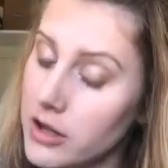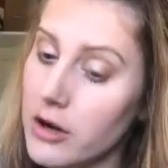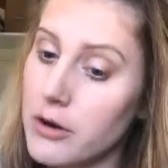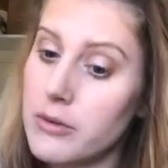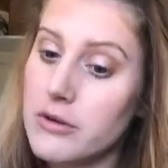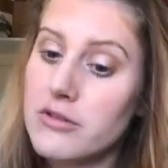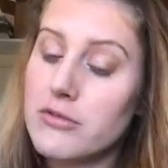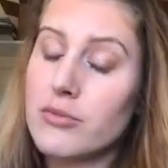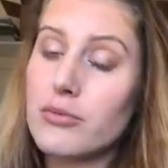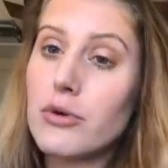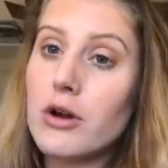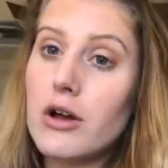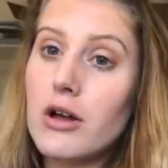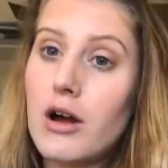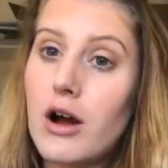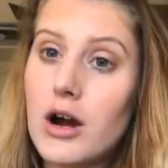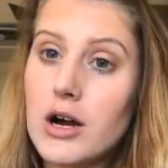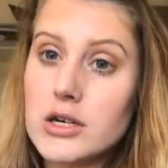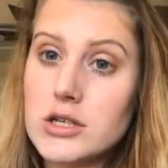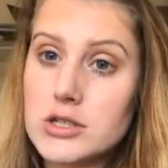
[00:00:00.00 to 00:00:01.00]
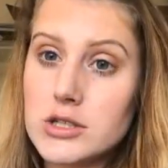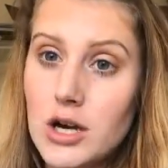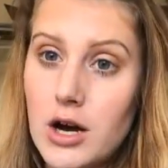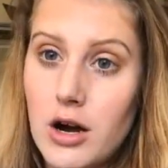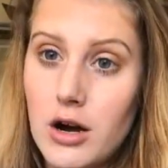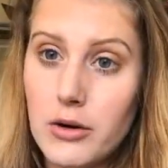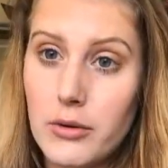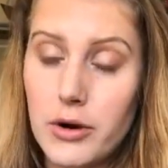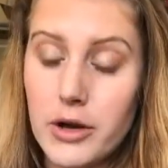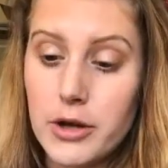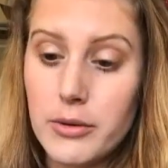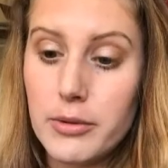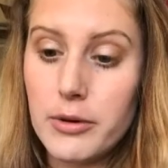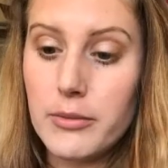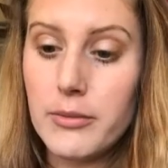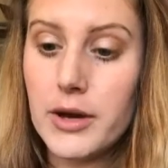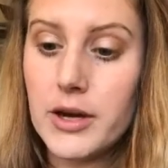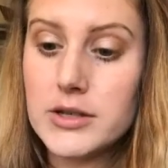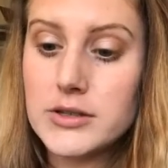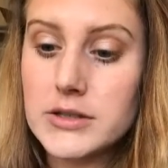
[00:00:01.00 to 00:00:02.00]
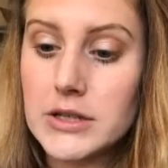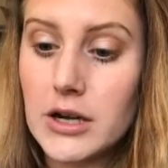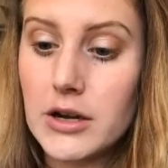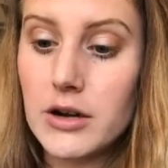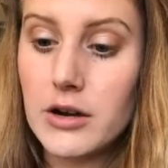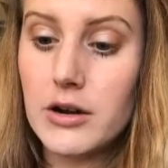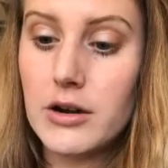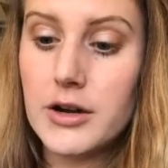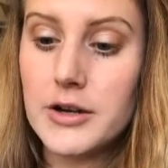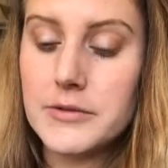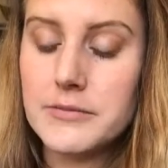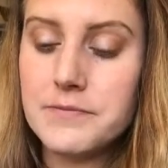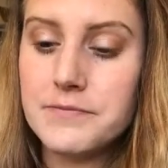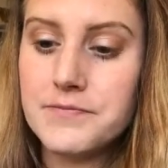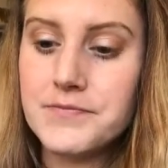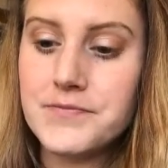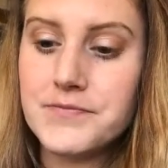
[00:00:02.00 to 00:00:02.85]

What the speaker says: Yo, it's real hard to talk while you put mascara on.